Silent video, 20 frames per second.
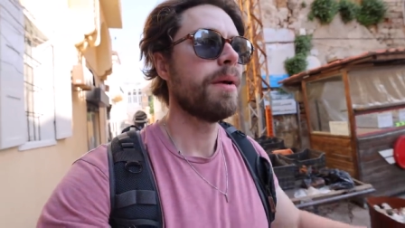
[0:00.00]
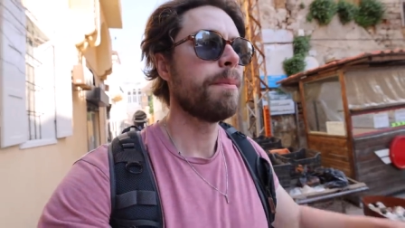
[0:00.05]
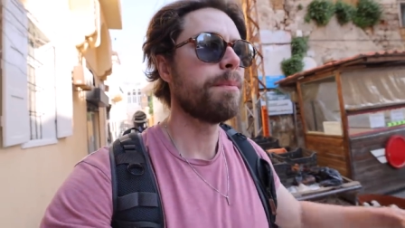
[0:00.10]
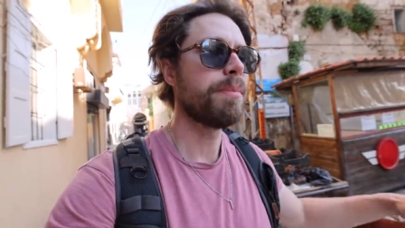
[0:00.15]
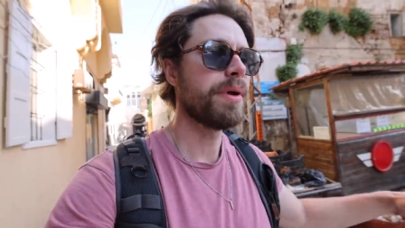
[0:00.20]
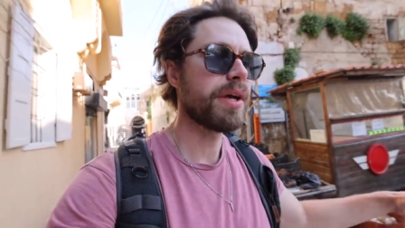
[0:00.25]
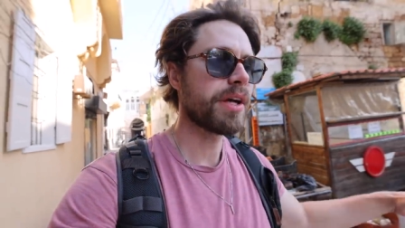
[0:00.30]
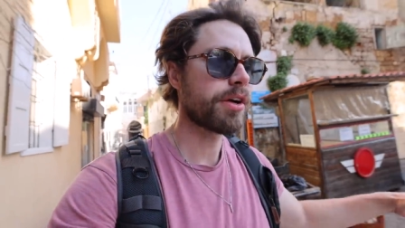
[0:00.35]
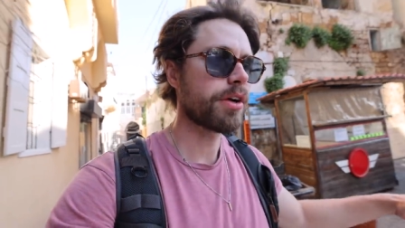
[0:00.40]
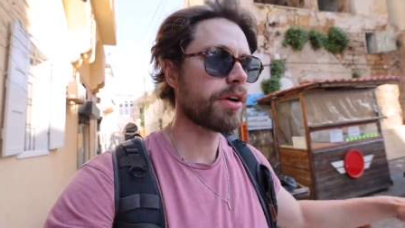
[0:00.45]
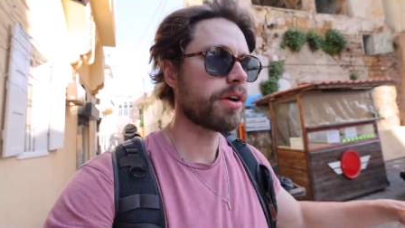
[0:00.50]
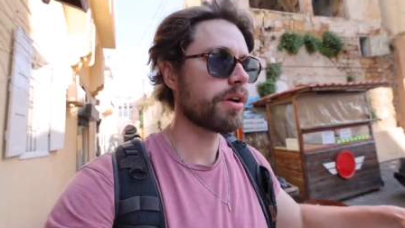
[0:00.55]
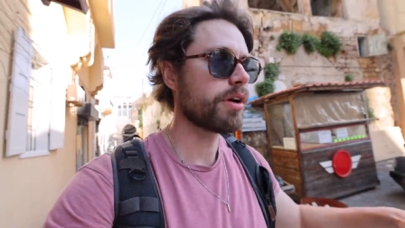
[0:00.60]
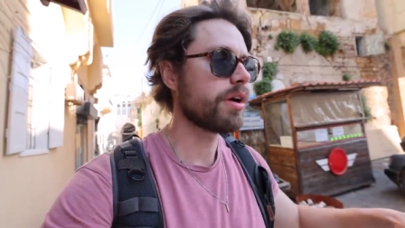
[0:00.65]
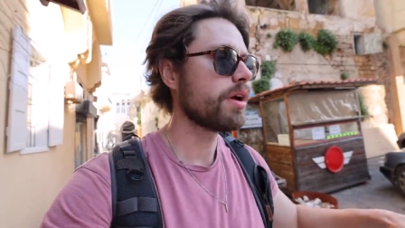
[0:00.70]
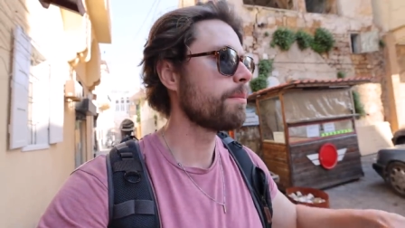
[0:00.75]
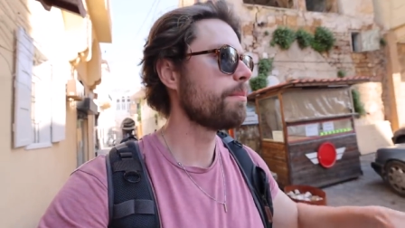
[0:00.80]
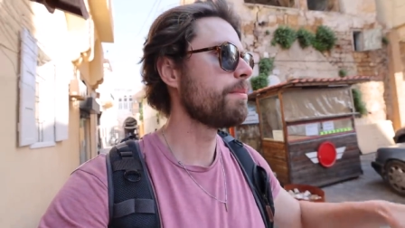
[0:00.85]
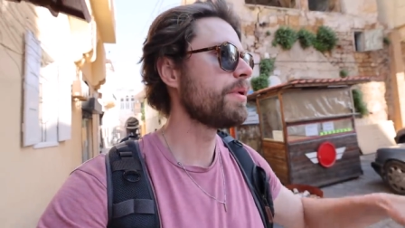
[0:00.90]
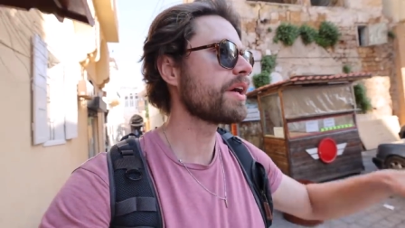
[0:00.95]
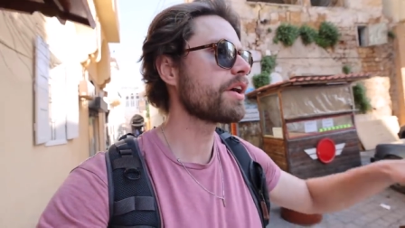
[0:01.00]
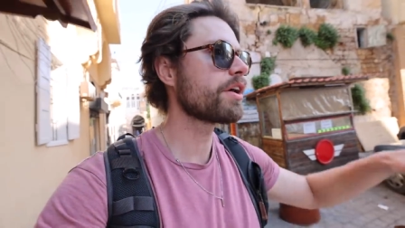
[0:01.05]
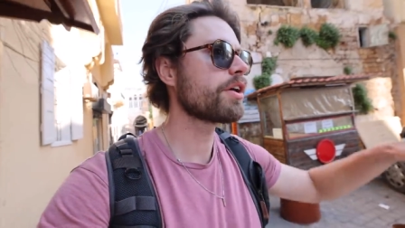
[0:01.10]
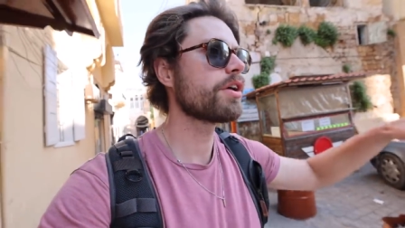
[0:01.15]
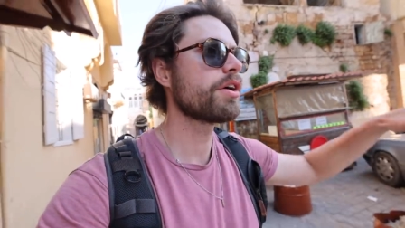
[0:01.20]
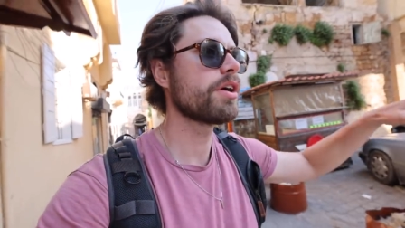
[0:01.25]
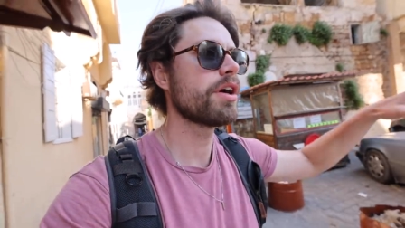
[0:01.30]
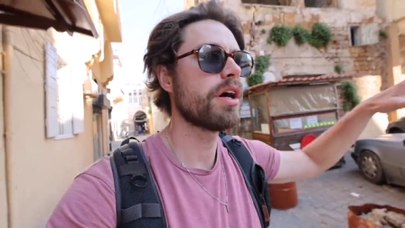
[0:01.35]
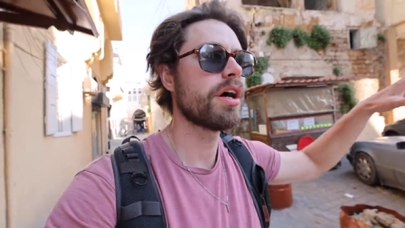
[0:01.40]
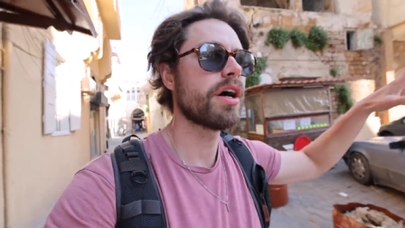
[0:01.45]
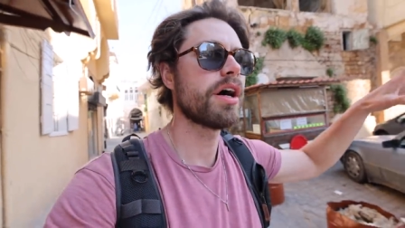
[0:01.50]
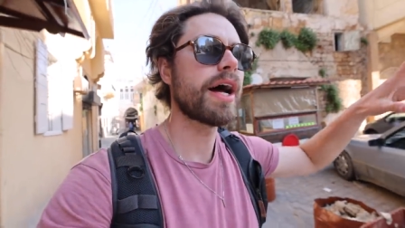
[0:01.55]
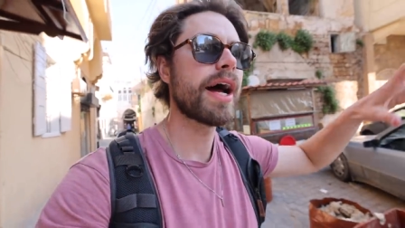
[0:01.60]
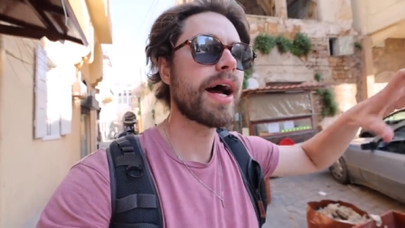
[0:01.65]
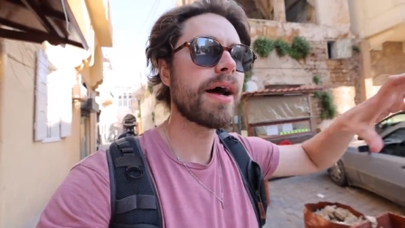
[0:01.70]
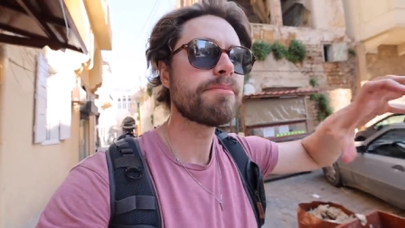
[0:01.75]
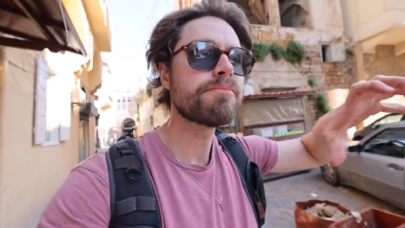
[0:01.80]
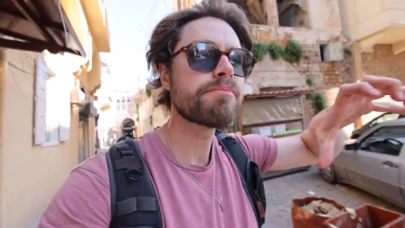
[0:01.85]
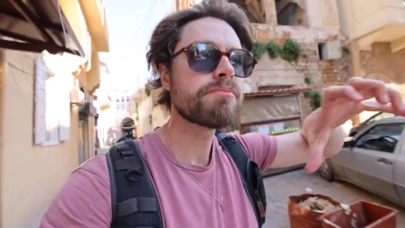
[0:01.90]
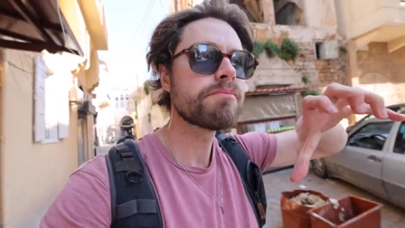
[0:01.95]
Bigger, bigger uh,
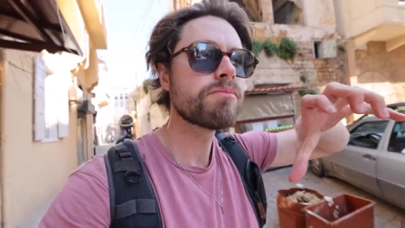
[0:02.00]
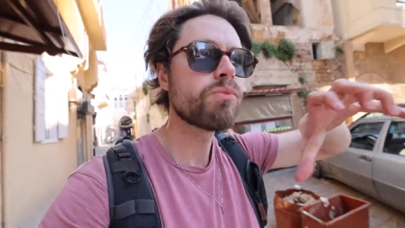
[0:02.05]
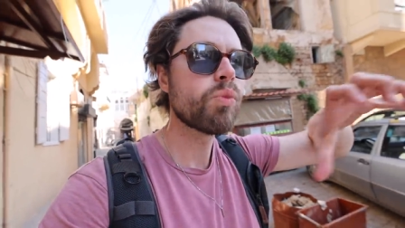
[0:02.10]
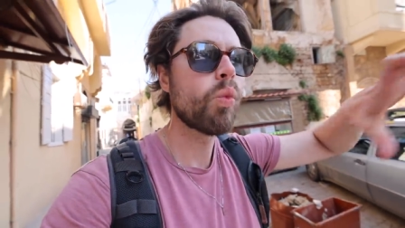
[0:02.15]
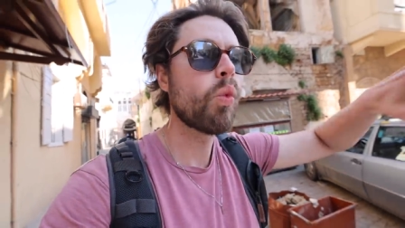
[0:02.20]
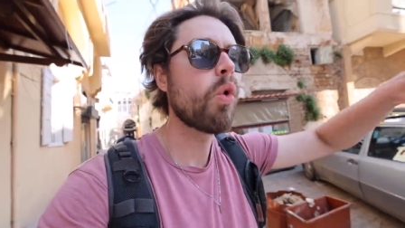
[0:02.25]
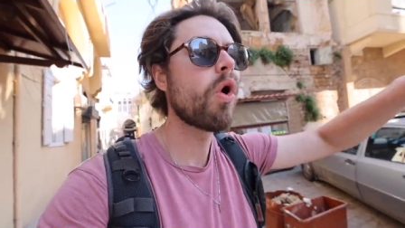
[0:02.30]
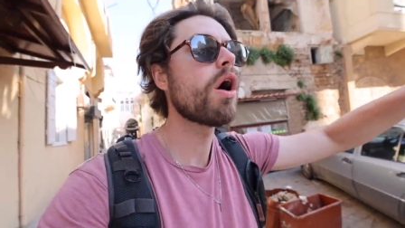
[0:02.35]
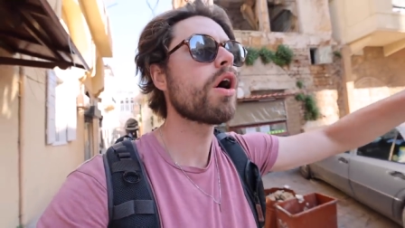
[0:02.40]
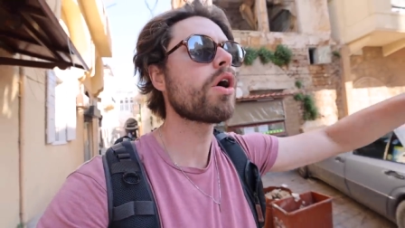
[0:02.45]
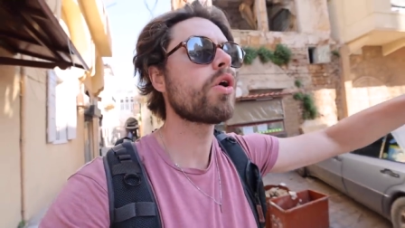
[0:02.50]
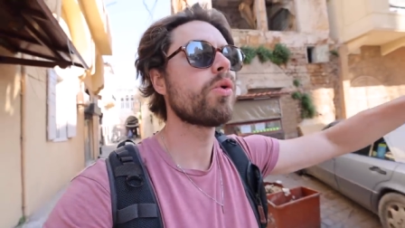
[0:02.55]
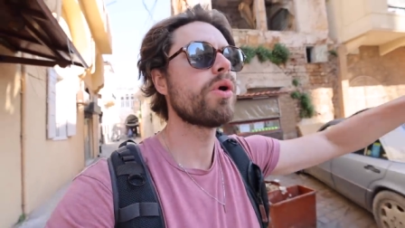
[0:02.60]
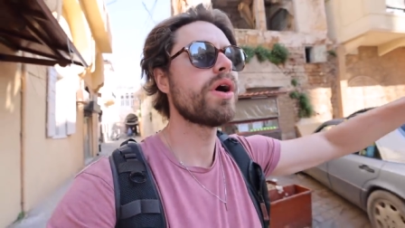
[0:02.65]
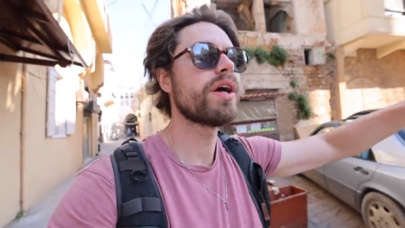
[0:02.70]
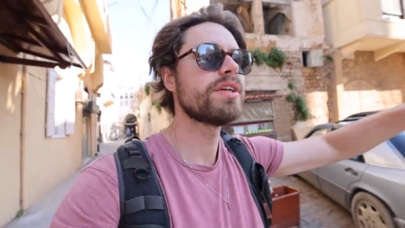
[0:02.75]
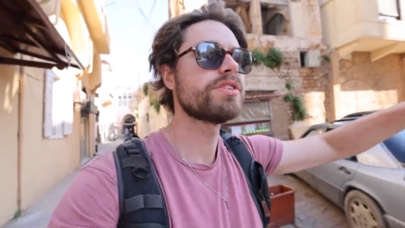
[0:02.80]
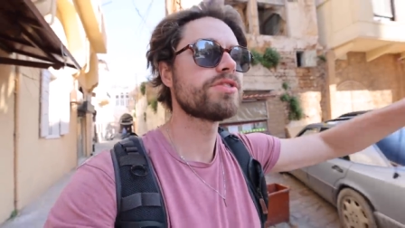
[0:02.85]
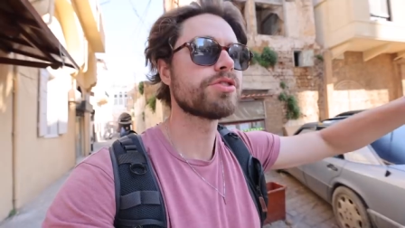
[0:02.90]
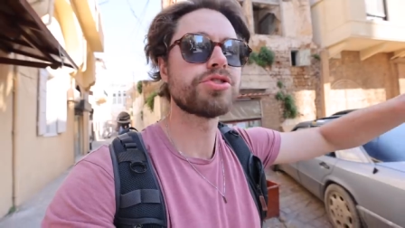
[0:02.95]
walkways